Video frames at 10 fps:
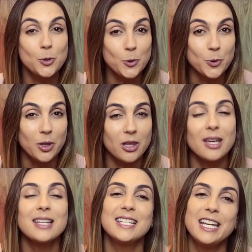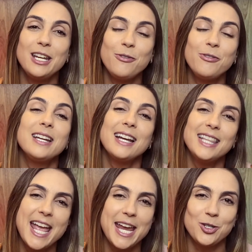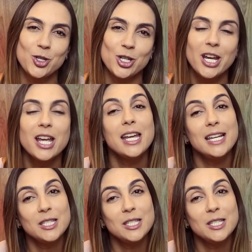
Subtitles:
Tooth significa dente e